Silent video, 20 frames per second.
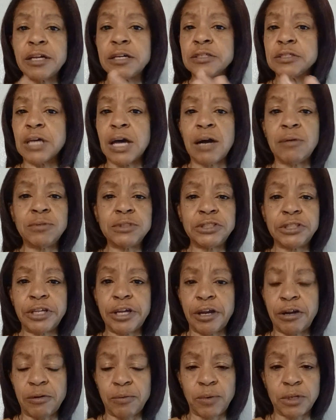because I was
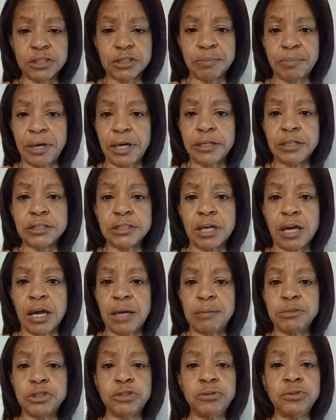there once upon a
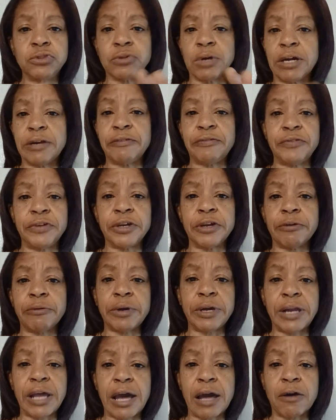time too, trying to figure
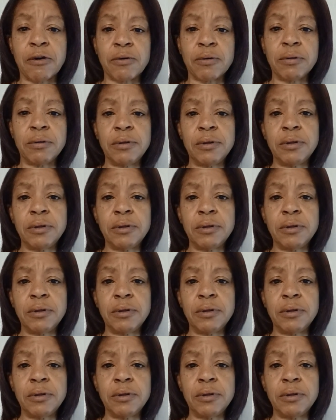it out.